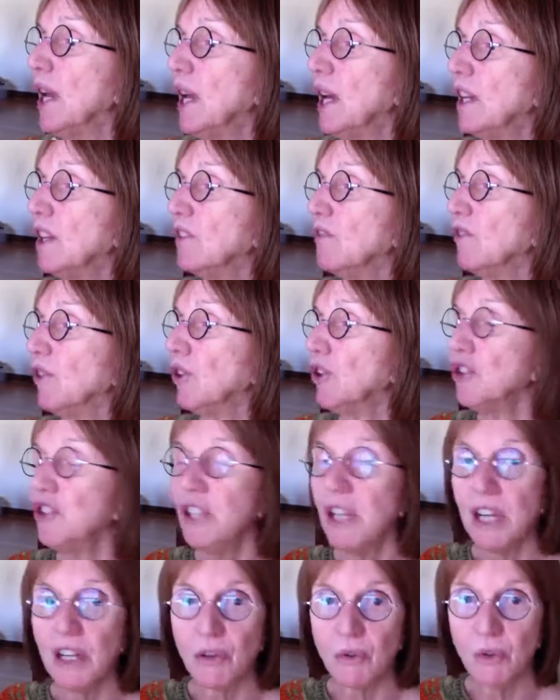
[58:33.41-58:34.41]
In the first
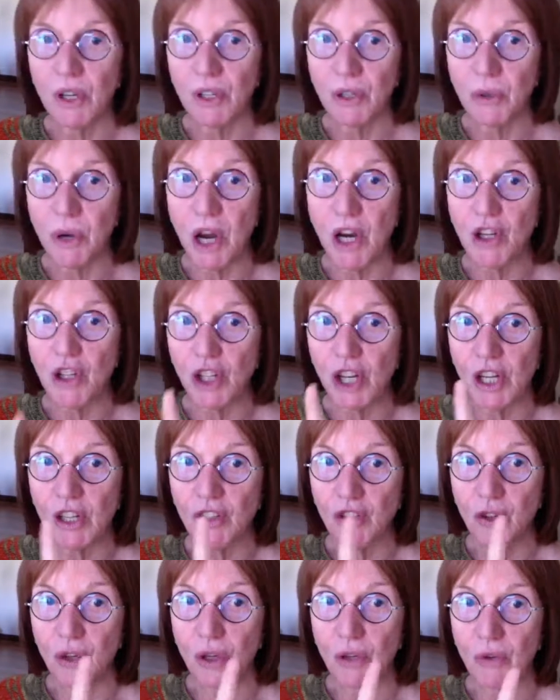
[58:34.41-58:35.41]
increase round, she
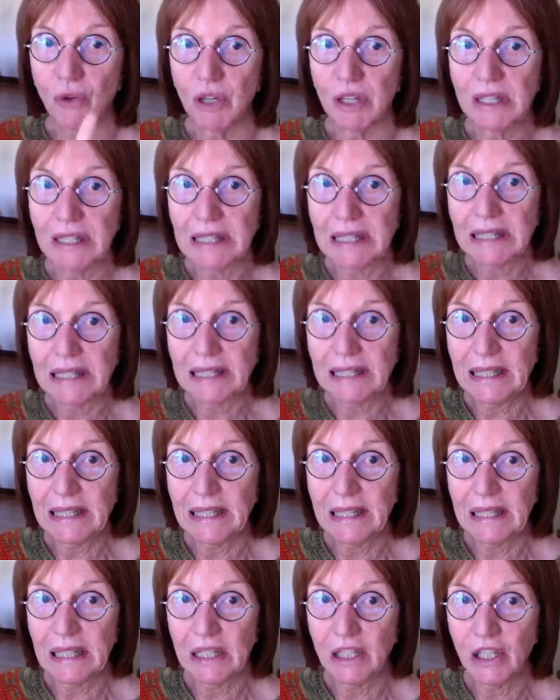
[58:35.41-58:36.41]
has you increase 60
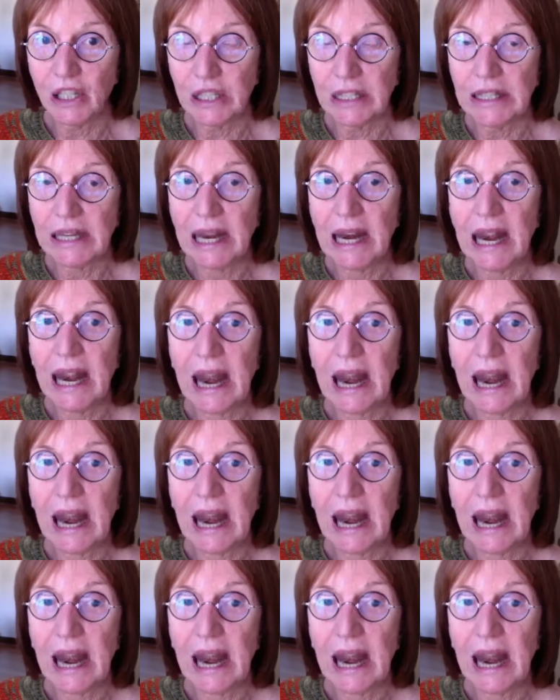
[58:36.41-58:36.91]
stitches,